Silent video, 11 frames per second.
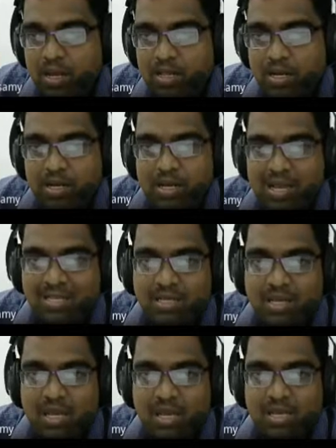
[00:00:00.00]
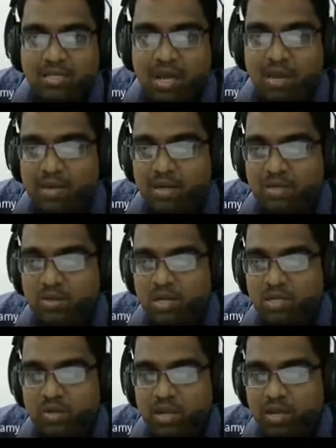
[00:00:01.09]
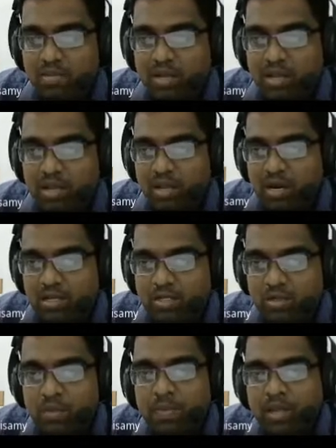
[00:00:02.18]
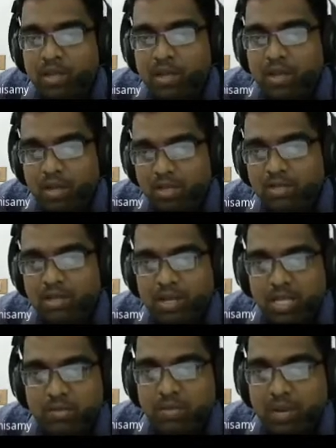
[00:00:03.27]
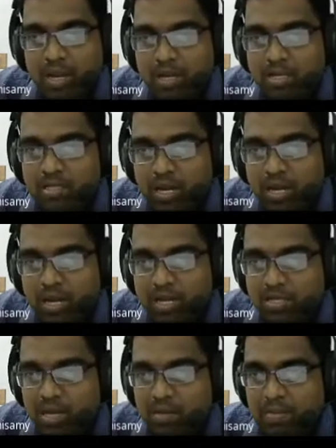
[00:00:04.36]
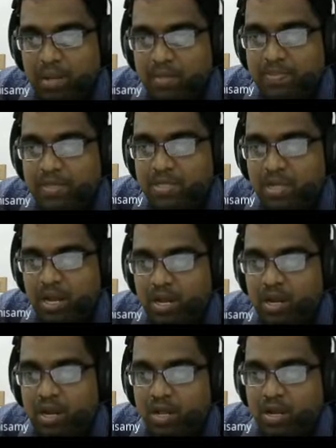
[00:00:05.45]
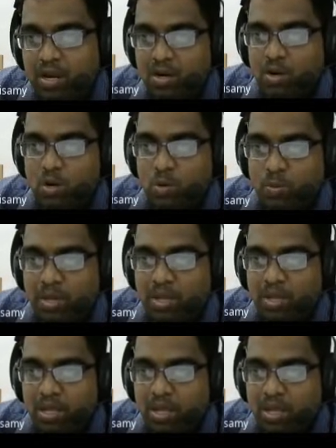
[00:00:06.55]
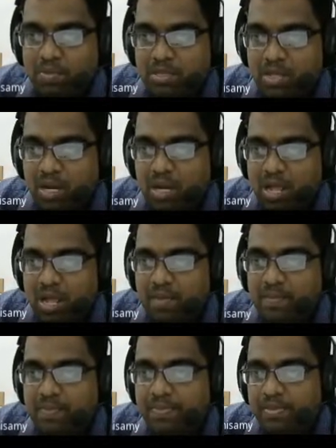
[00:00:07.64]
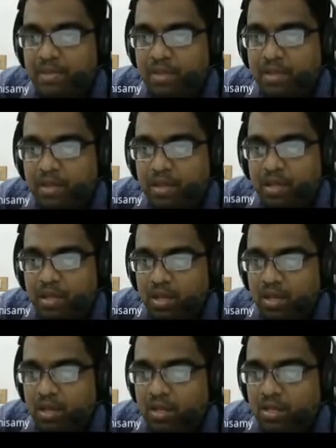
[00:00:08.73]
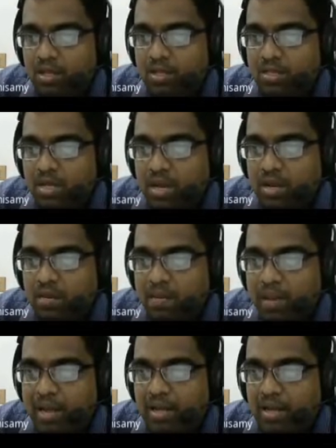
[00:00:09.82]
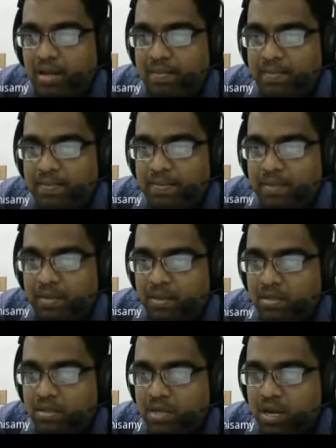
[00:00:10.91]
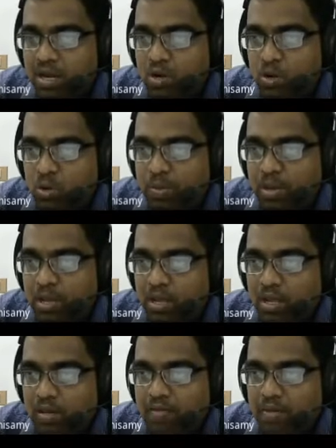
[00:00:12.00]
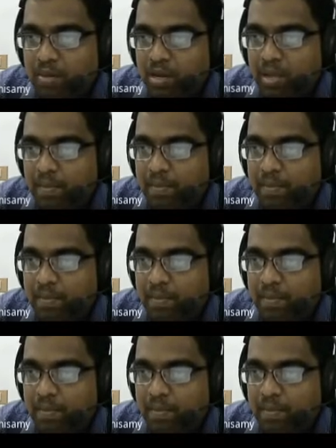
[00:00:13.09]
that AC is common, so that's why I am taking here also, cos A cos B minus sin A sin B, sin 2 pi FCT and then sin beta sin 2 pi FMT.